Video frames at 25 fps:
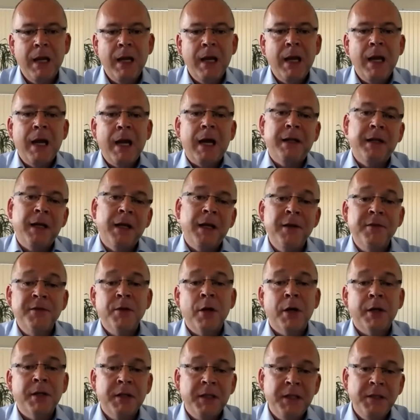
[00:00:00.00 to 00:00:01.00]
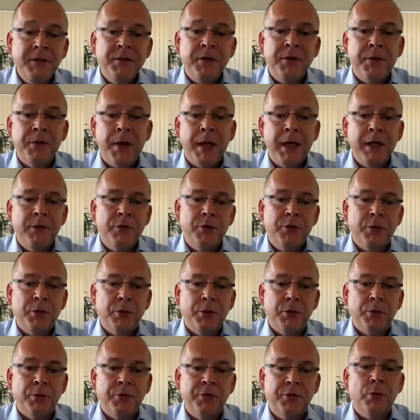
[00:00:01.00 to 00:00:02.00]
And that is not an easy thing to do.
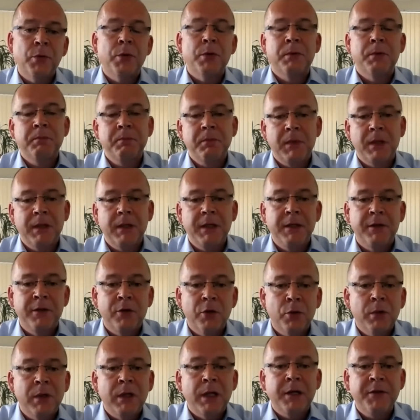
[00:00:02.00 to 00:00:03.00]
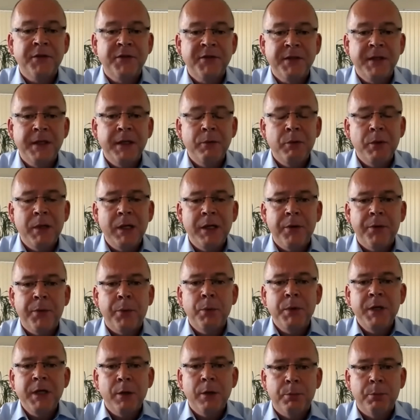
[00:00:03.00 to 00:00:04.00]
So in total, I see really
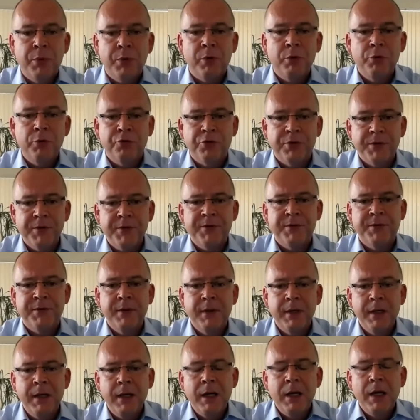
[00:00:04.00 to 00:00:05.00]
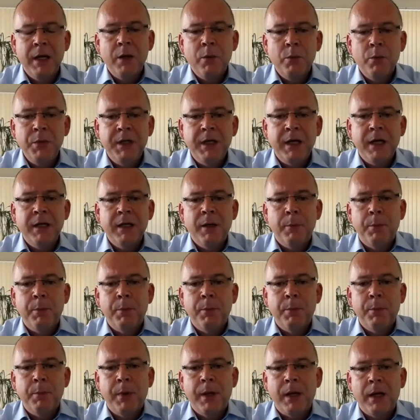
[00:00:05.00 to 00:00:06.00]
three approaches we can
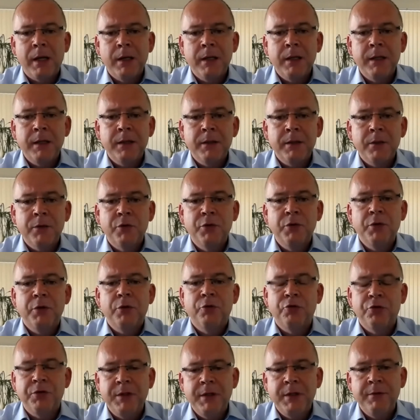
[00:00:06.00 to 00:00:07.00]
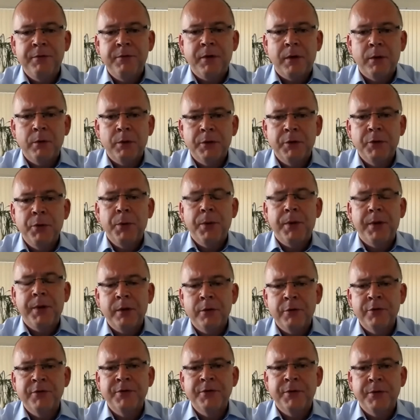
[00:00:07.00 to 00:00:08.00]
apply to achieve our
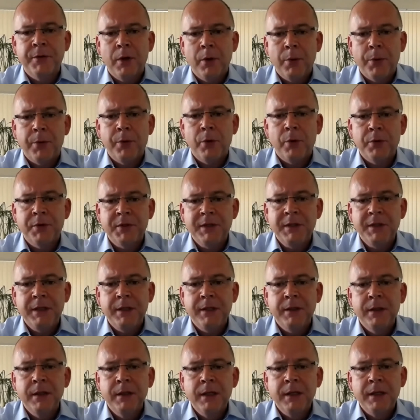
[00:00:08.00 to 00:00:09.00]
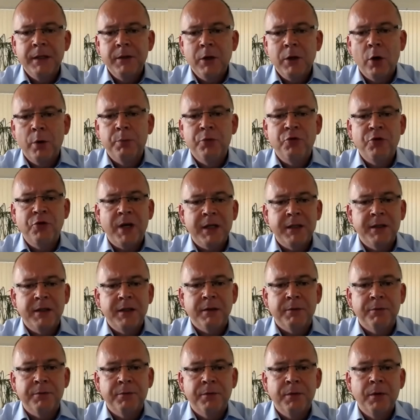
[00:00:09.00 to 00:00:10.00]
2030
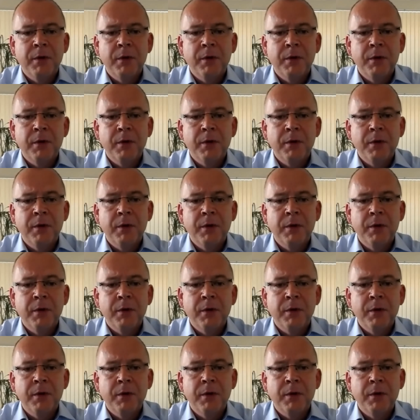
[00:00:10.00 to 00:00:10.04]
objective.